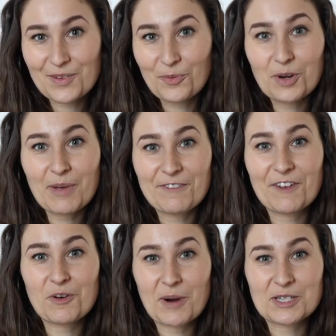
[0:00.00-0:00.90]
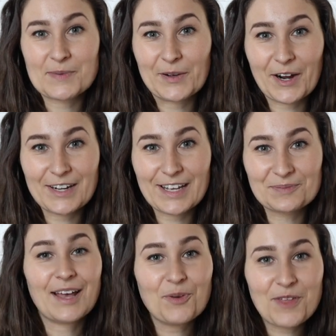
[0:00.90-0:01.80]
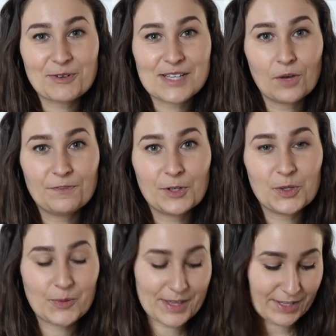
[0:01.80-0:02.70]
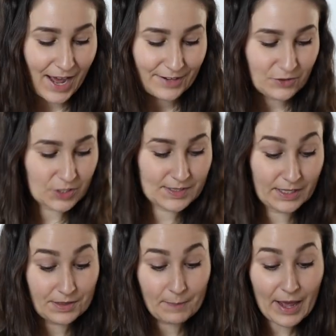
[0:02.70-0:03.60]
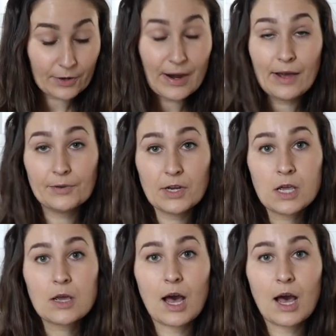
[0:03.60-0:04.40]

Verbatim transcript: one of my favorite parts about gardening. I hope that was helpful with kind of just like the background.